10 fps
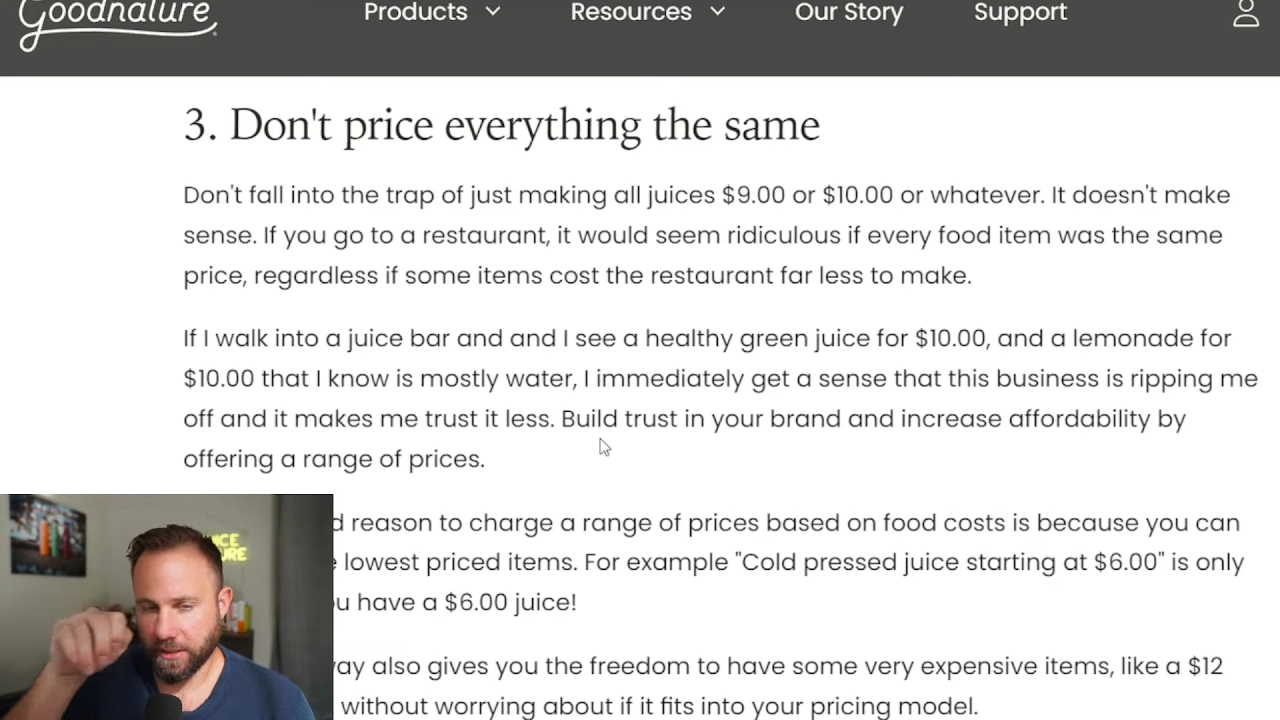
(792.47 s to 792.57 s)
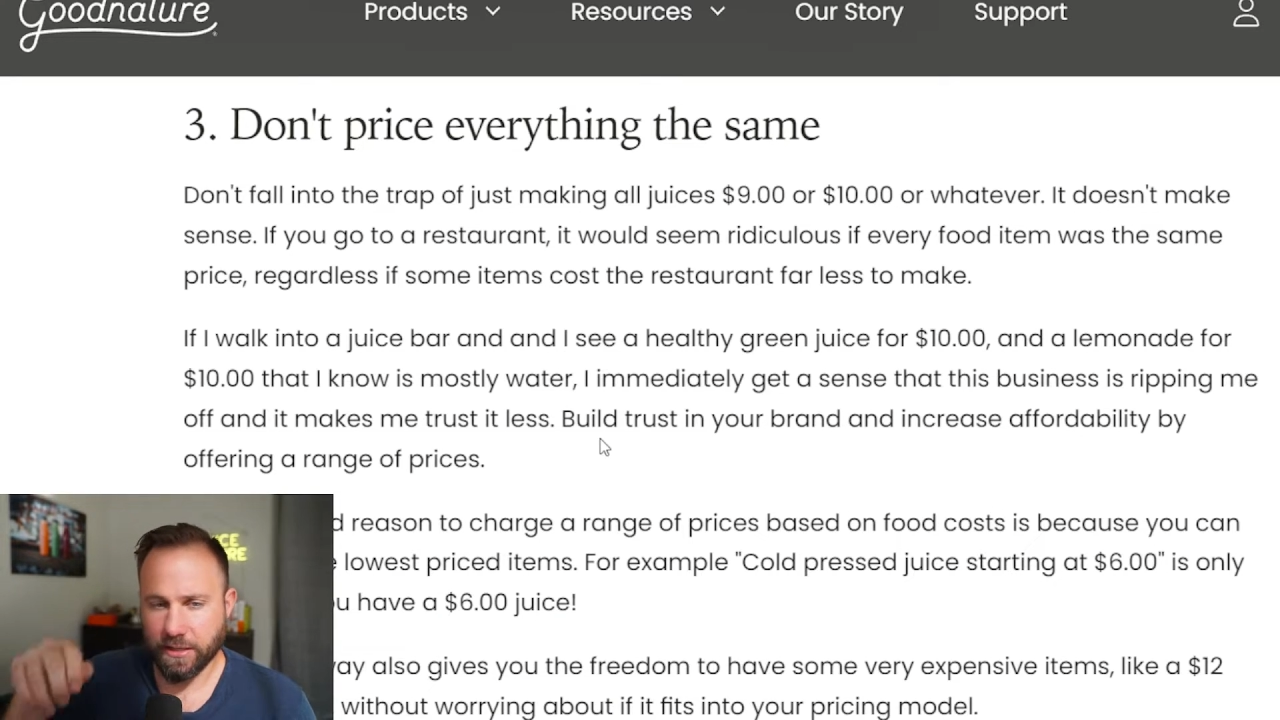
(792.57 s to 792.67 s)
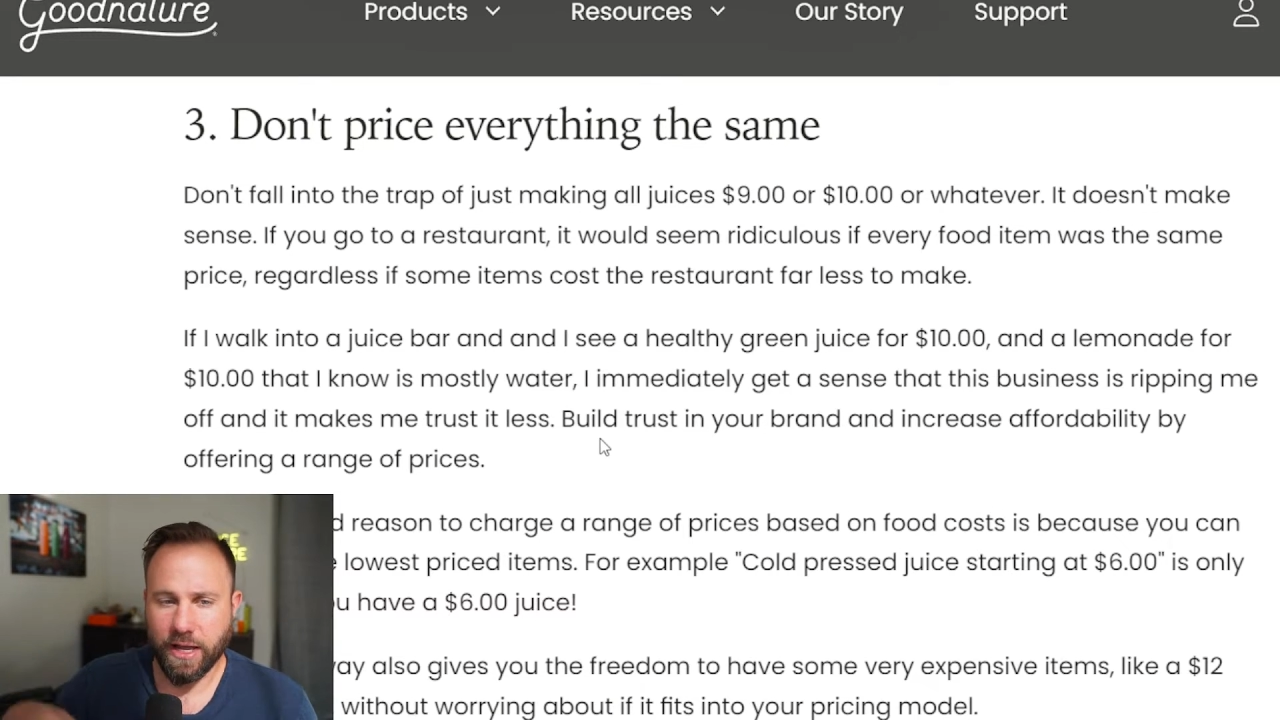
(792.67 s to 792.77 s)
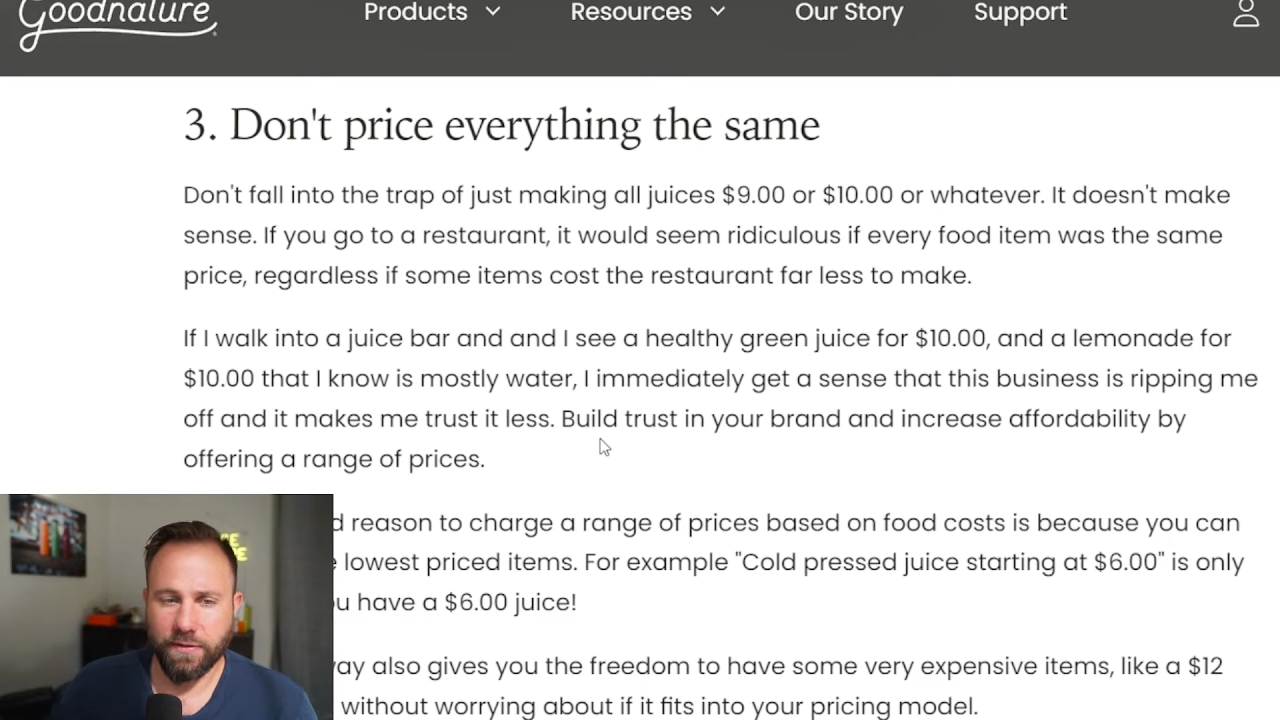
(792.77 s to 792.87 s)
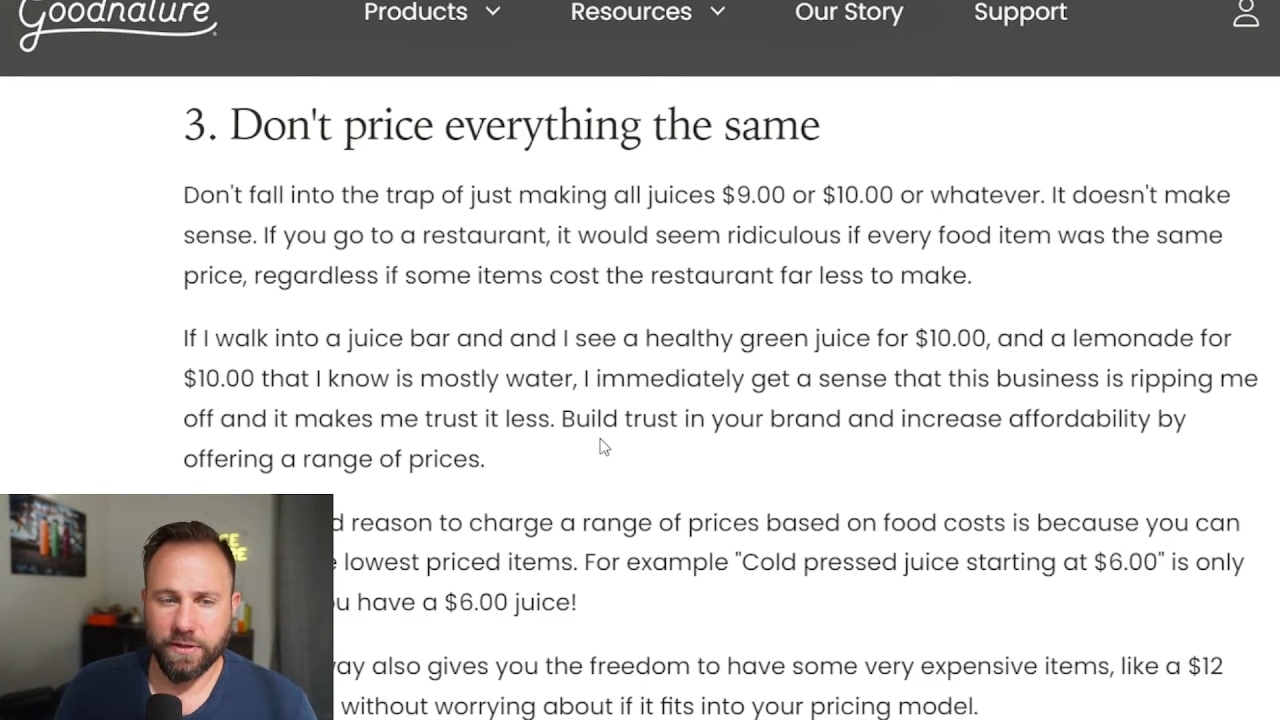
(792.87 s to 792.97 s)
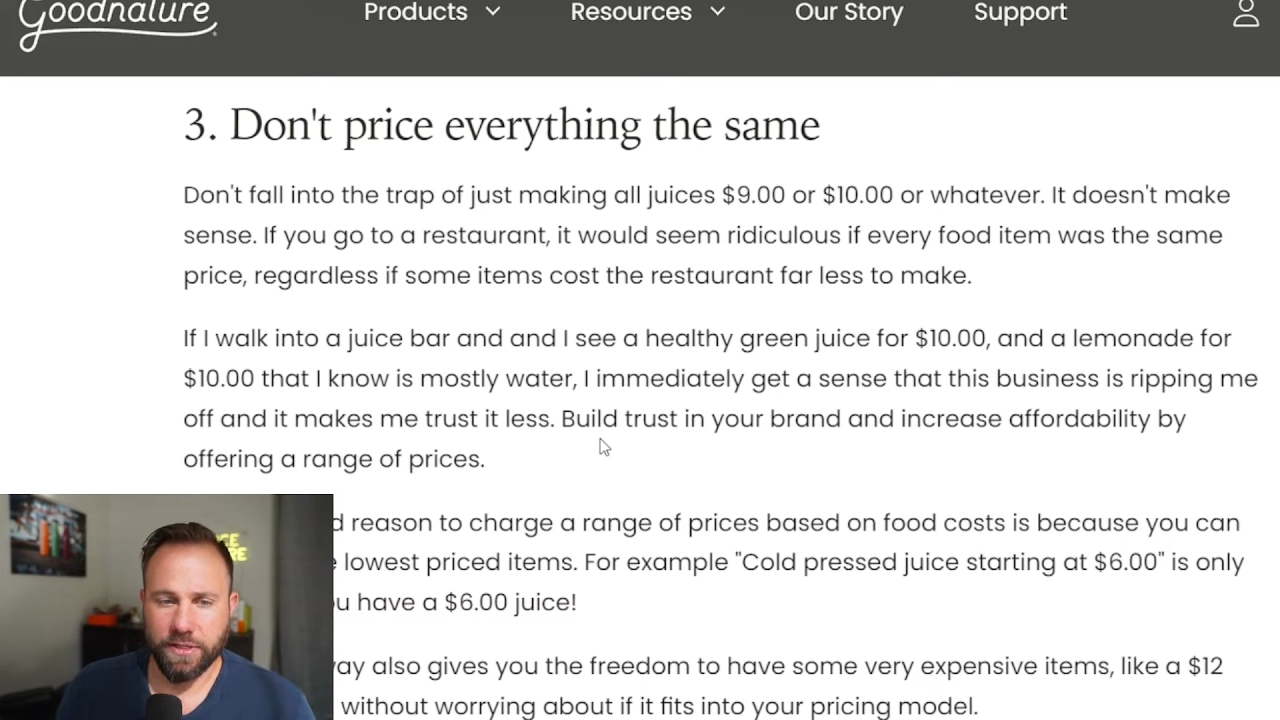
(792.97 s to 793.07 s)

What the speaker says: agave